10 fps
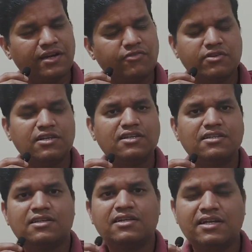definitely
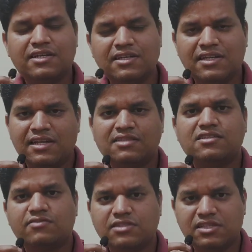the internal
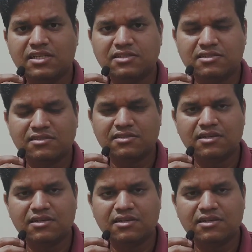energy will change,